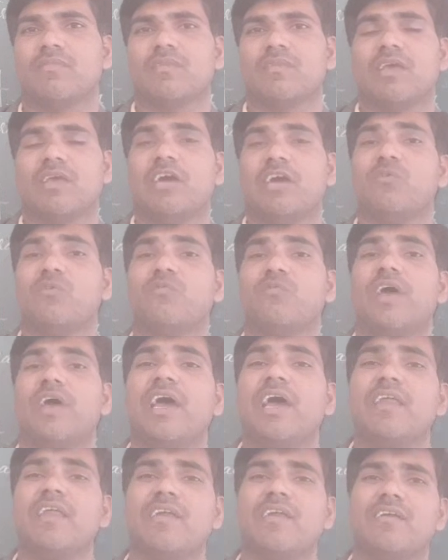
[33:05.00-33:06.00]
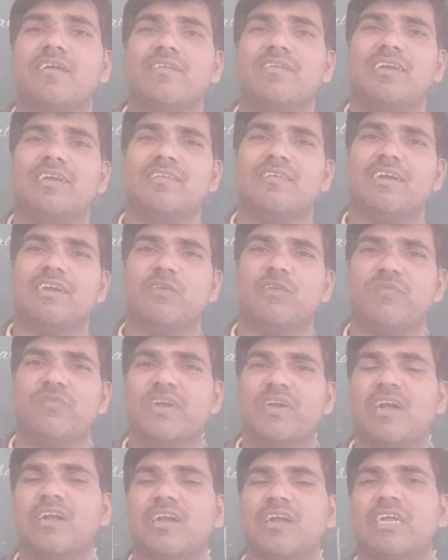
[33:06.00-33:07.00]
And where there is it is a
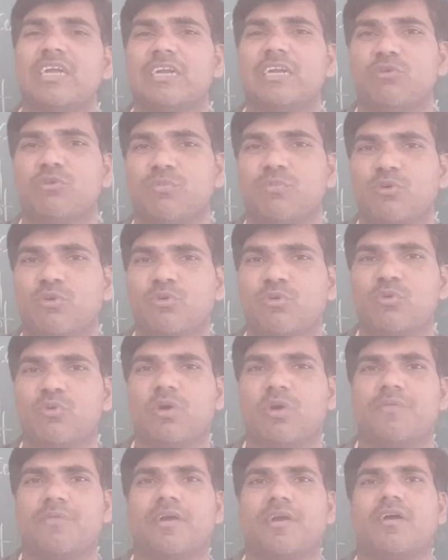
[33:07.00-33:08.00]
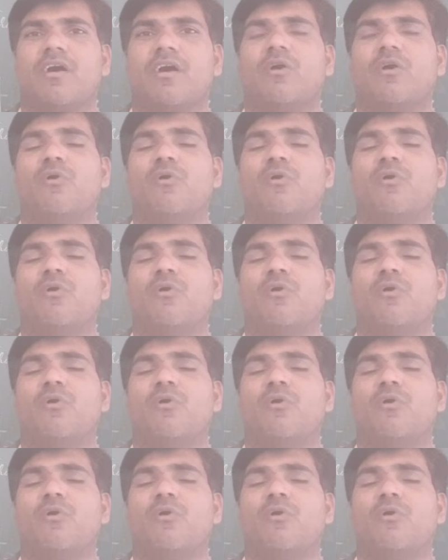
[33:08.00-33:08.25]
difficulty to move to our